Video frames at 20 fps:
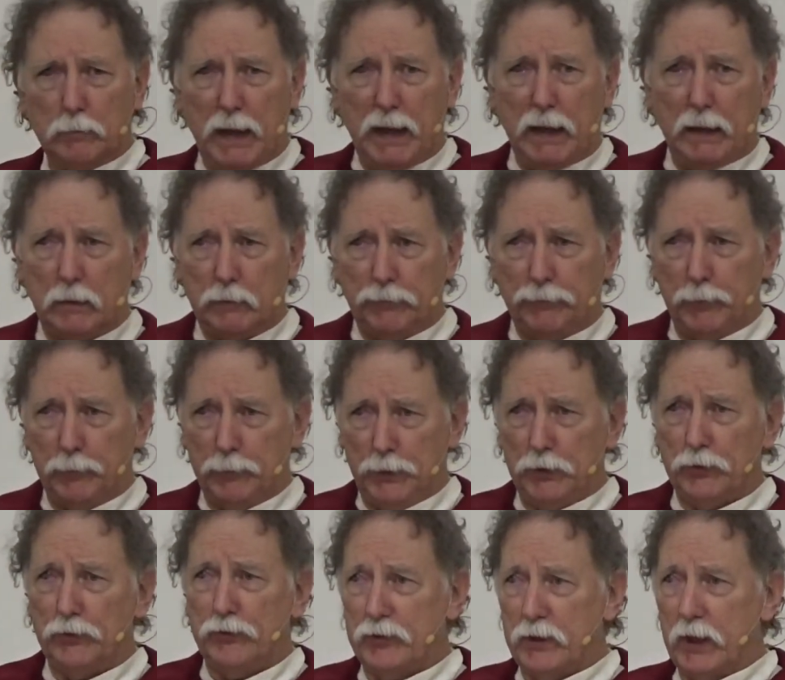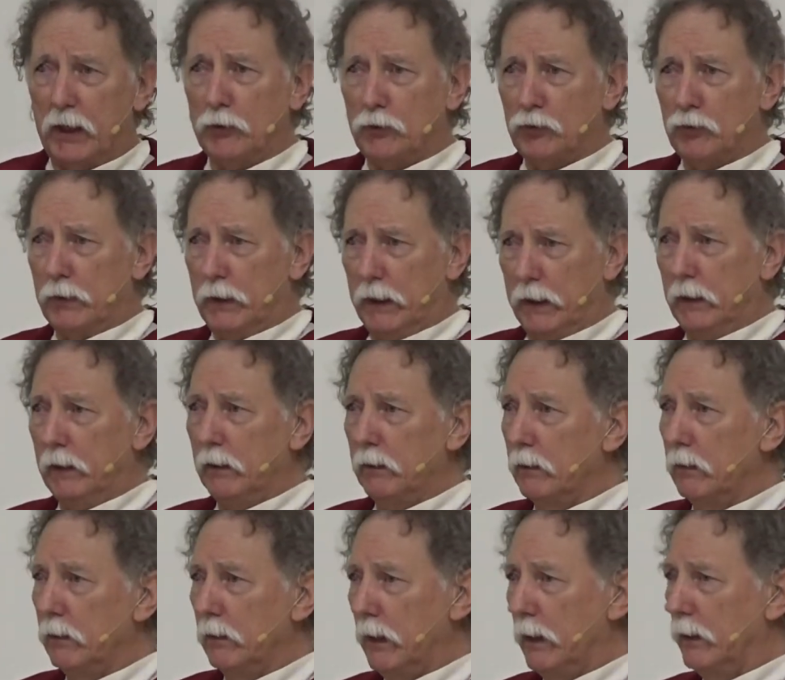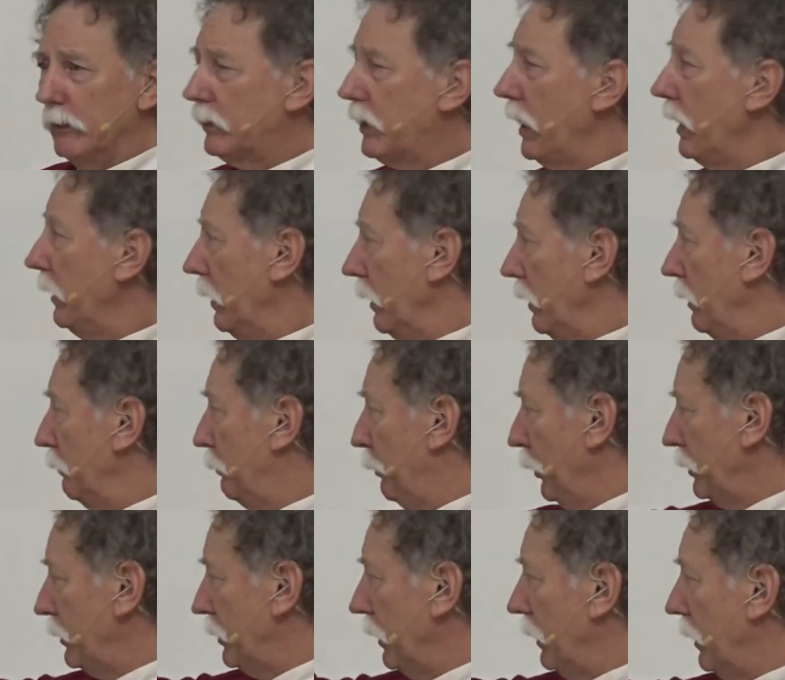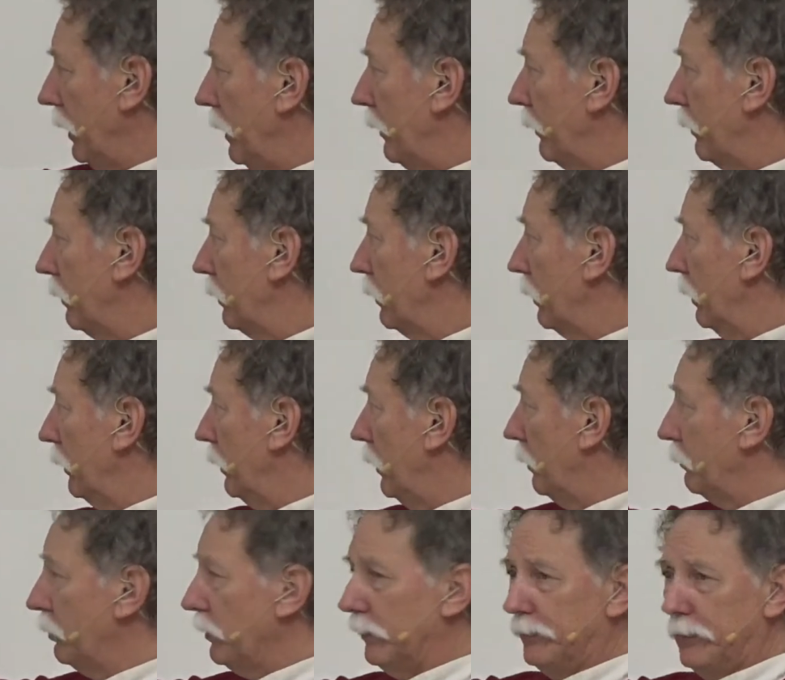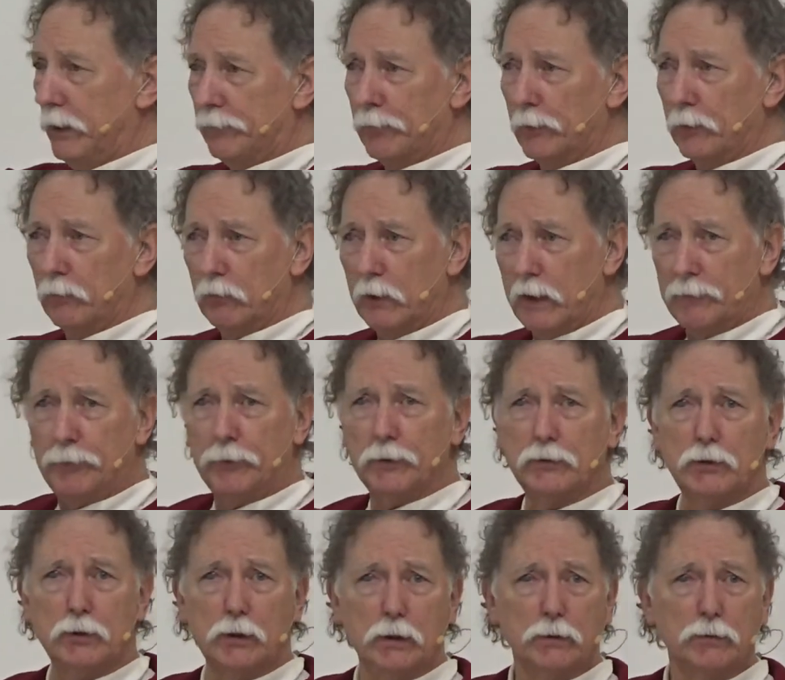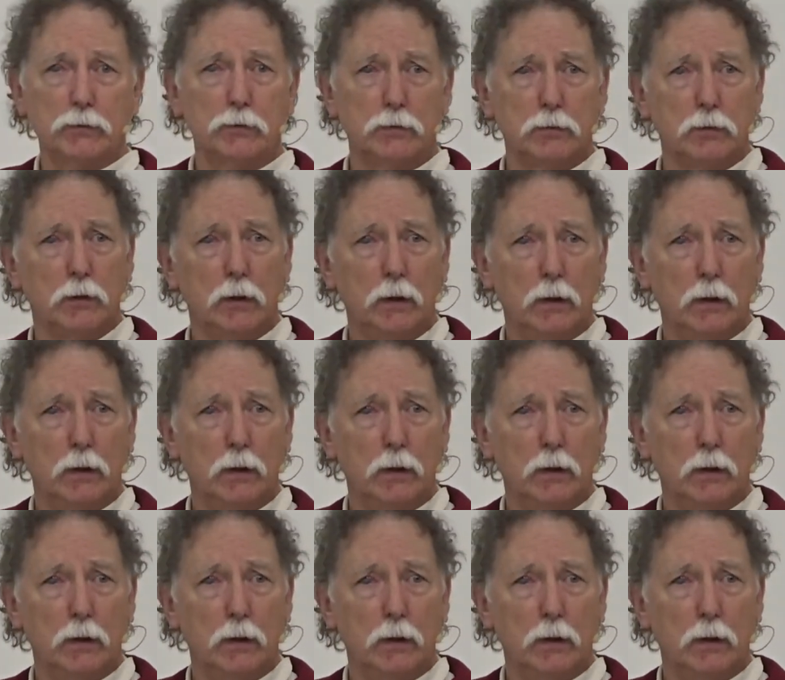man from your century has taken and put together a number of different references,